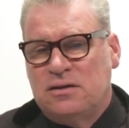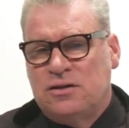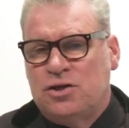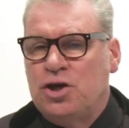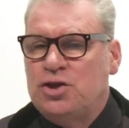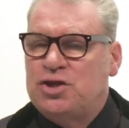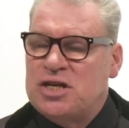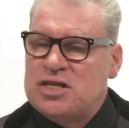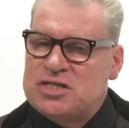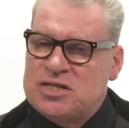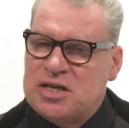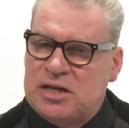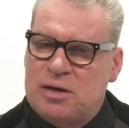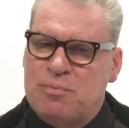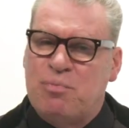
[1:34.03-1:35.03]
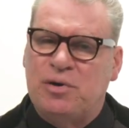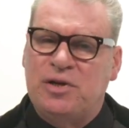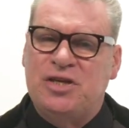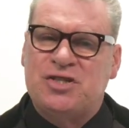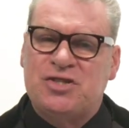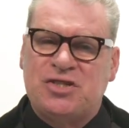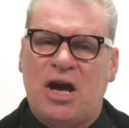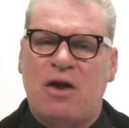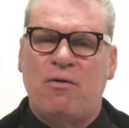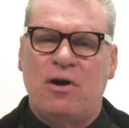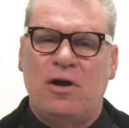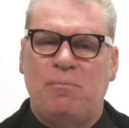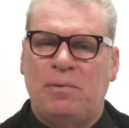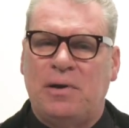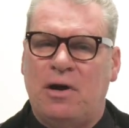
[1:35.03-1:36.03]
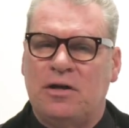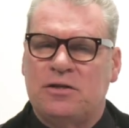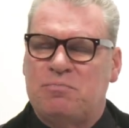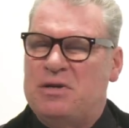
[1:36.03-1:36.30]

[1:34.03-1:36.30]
could this deliberately sterile plant